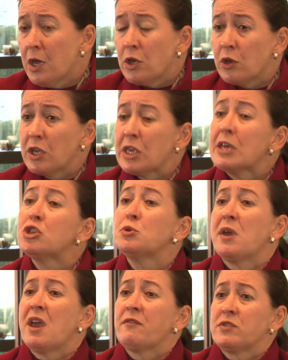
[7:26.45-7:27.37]
Yes,
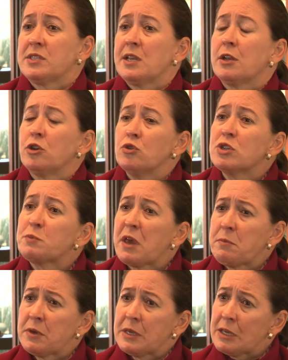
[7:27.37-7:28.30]
you have to sell a
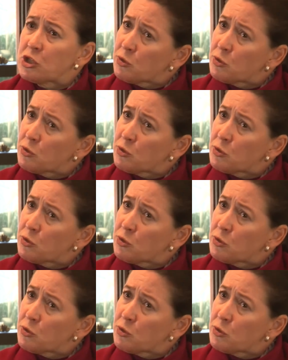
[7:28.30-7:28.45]
newspaper, yes,